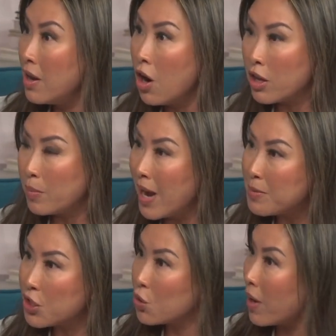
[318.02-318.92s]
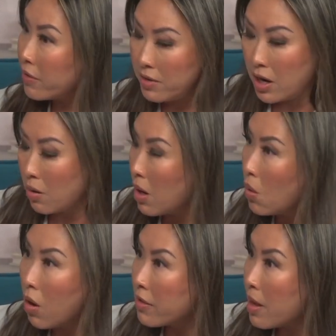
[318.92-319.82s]
Are the pipes underground
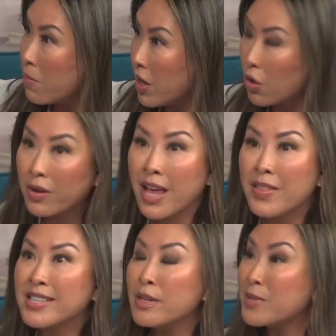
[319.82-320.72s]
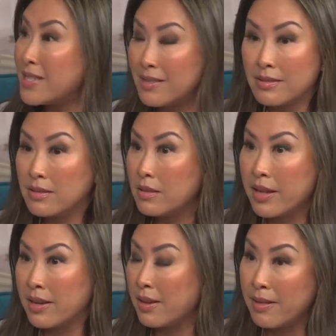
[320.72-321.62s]
narrow? Are they bigger? Can they,
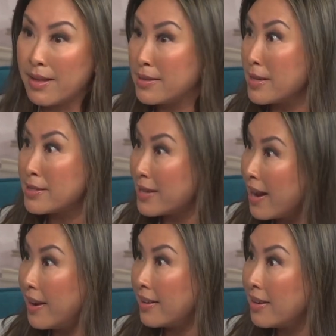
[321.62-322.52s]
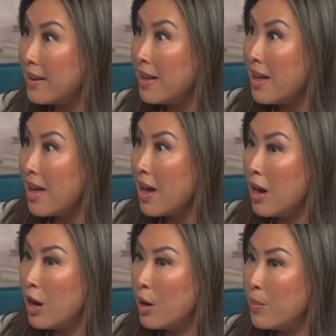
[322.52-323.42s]
they can, can they sustain?
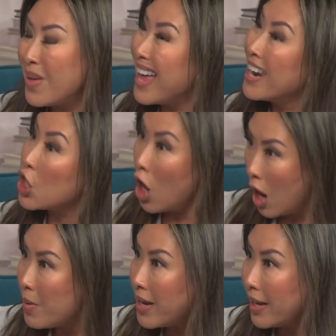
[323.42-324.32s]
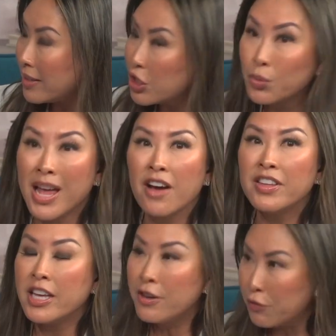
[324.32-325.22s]
um, and accommodate? Do we have
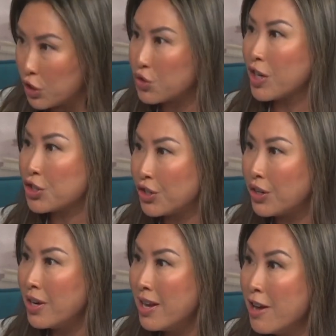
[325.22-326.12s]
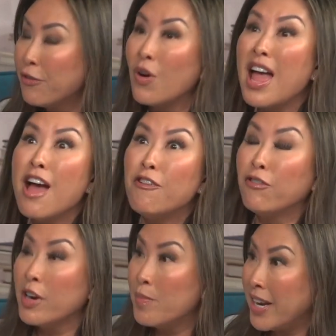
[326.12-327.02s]
the infrastructure for
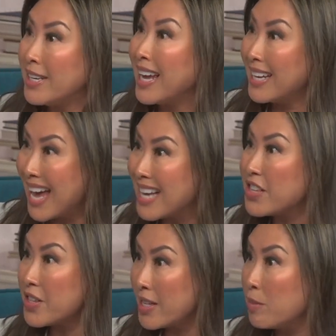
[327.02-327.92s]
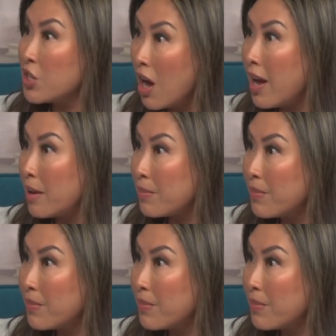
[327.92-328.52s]
everybody to get gas at the same time?